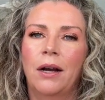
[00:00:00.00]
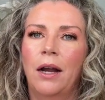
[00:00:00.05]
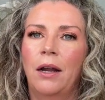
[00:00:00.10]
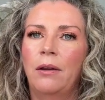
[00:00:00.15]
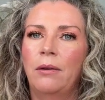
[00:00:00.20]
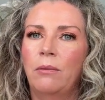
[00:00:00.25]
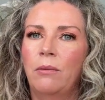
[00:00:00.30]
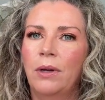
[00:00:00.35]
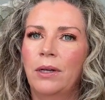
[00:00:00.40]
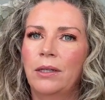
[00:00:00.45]

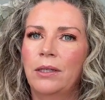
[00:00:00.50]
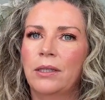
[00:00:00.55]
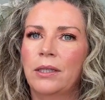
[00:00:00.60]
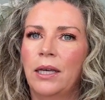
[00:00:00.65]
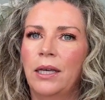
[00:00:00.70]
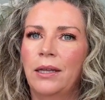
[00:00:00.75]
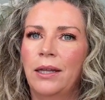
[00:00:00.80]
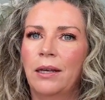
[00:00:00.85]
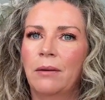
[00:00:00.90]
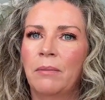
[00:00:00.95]
I want to
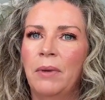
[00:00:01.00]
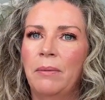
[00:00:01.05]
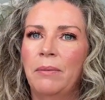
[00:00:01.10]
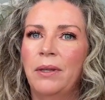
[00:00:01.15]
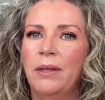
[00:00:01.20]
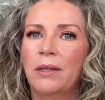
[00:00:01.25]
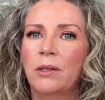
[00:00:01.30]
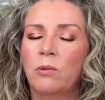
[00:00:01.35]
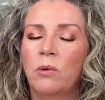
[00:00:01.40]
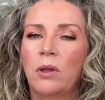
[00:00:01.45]
say like
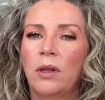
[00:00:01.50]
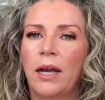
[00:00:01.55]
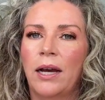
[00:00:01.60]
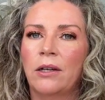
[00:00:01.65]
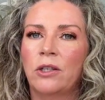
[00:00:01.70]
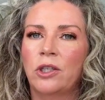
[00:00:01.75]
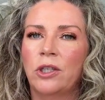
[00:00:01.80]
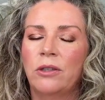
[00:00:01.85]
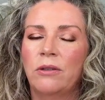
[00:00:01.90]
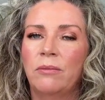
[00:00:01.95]
maybe this will
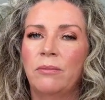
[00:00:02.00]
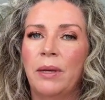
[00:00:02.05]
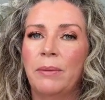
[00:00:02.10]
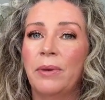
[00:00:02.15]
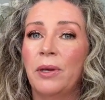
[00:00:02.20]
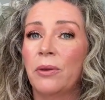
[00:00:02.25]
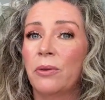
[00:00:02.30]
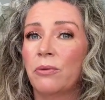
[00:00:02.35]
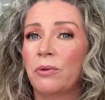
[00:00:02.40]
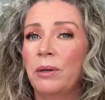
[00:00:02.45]
last you
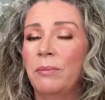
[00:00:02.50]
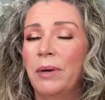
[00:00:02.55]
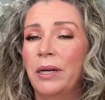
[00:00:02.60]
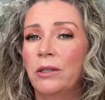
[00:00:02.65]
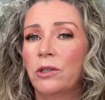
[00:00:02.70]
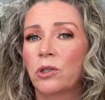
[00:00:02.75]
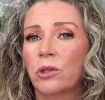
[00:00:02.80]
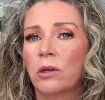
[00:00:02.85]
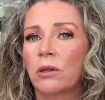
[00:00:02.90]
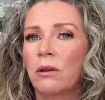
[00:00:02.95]
maybe three
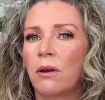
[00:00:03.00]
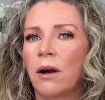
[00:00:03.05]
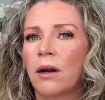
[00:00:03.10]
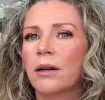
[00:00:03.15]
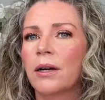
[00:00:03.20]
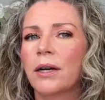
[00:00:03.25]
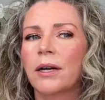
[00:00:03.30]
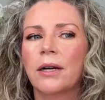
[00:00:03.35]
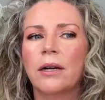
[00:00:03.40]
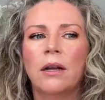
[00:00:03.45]
months or
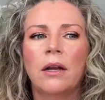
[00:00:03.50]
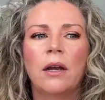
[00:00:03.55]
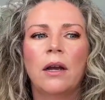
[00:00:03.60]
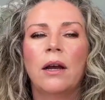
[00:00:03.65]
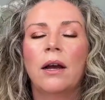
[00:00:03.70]
longer.